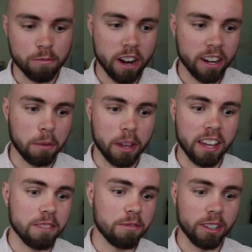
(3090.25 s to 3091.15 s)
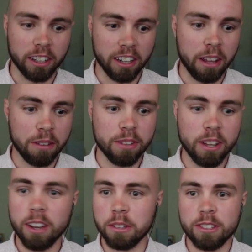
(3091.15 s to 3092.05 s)
some random cave in the
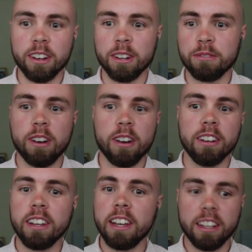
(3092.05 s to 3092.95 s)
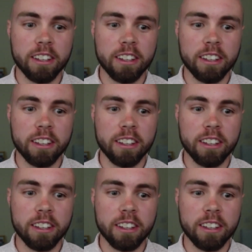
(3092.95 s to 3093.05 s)
cliff. We started a fire.